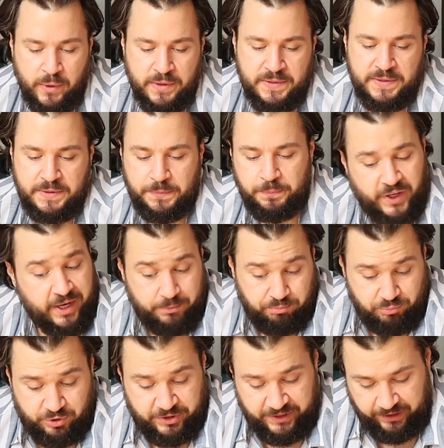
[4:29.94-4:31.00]
was,
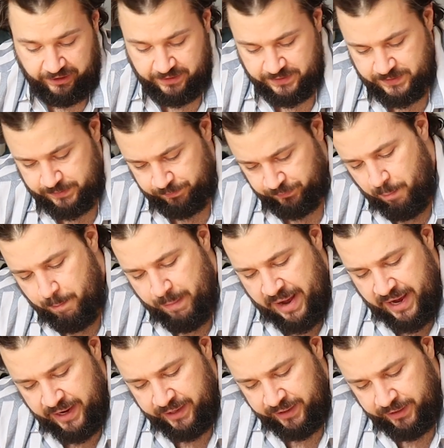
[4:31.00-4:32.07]
and still is,
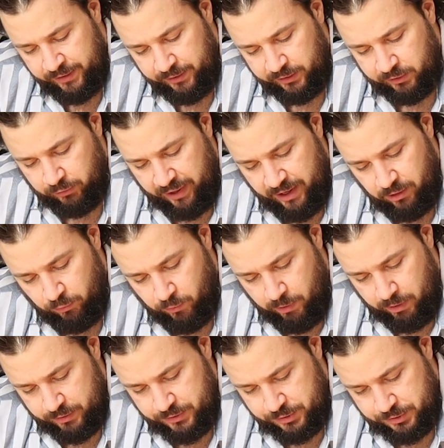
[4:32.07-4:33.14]
my grail
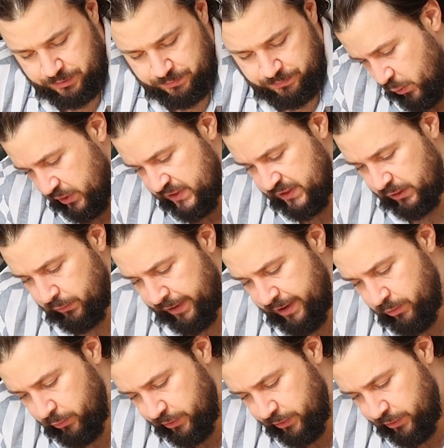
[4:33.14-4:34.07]
watch. What's a grail